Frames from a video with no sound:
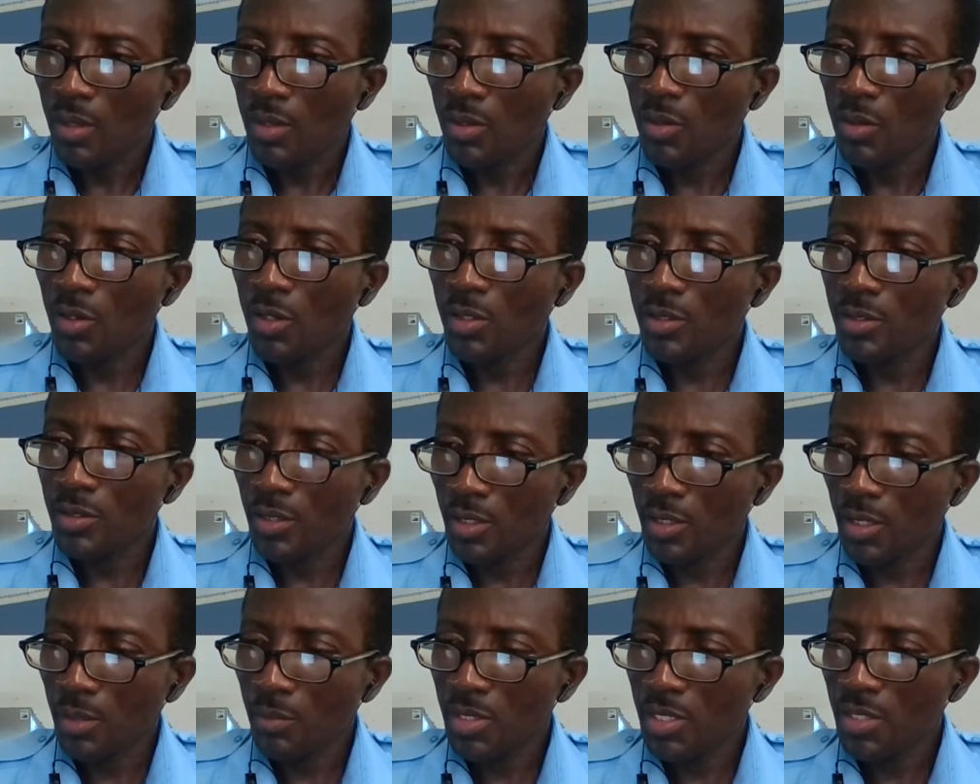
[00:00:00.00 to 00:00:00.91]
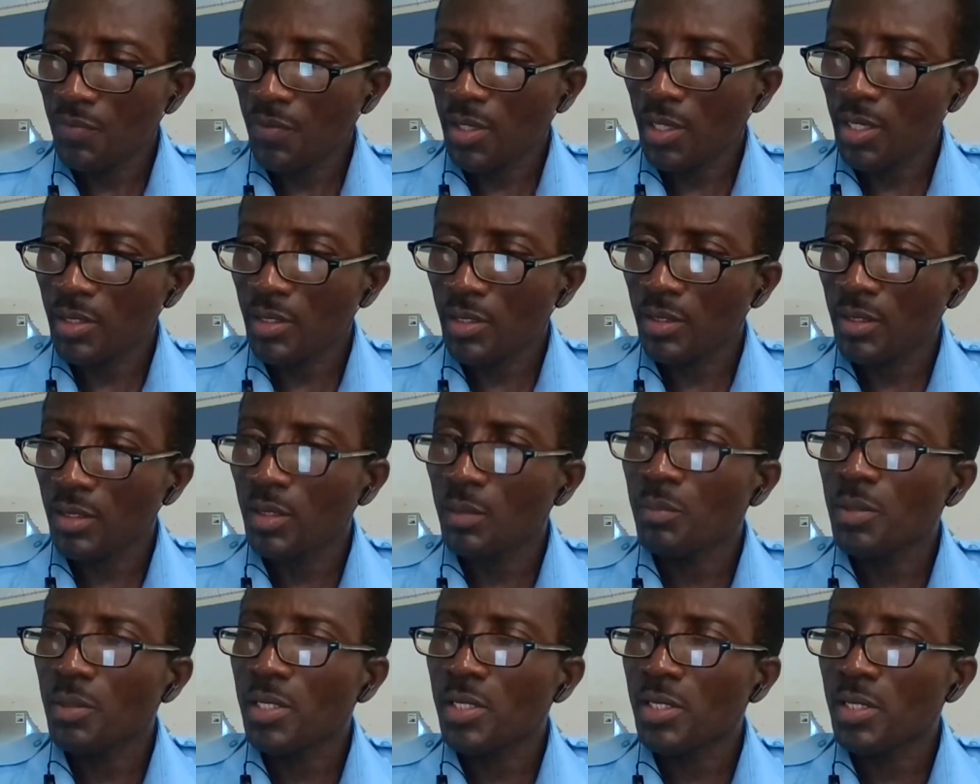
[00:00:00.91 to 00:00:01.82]
You got, yeah. Let me see if I get another
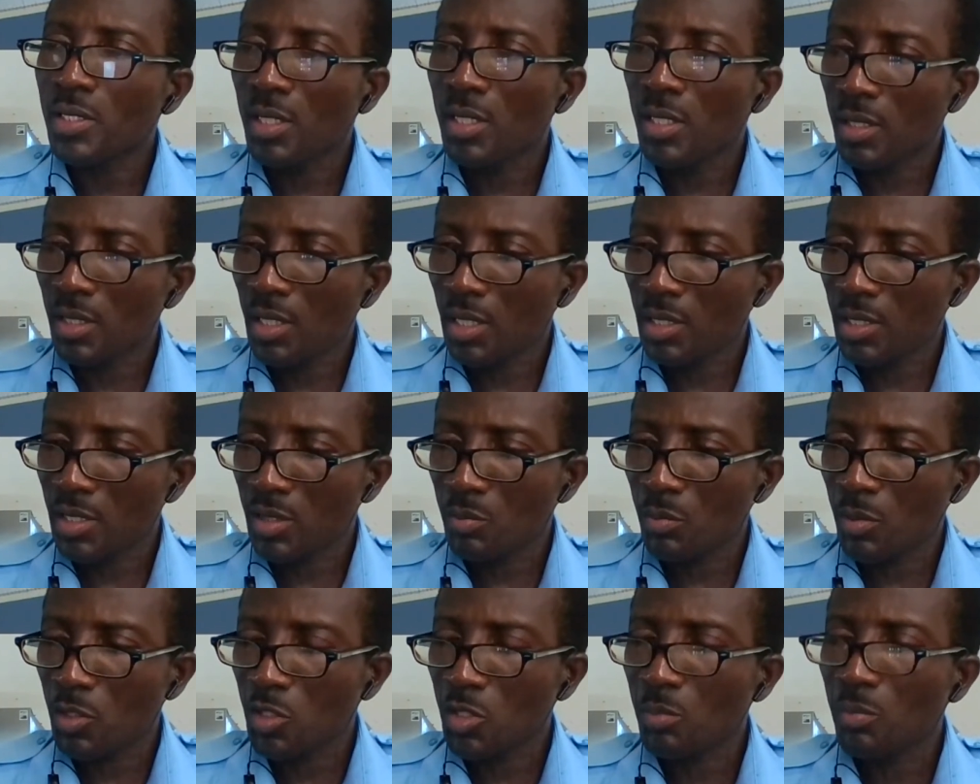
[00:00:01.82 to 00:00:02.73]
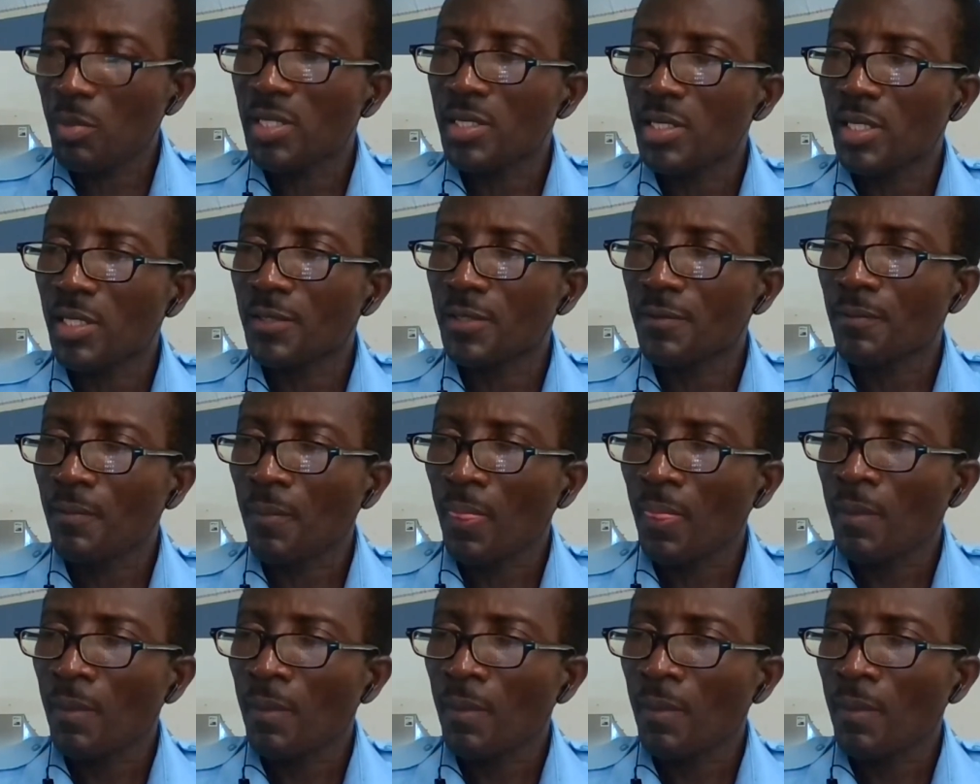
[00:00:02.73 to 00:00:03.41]
picture that is much better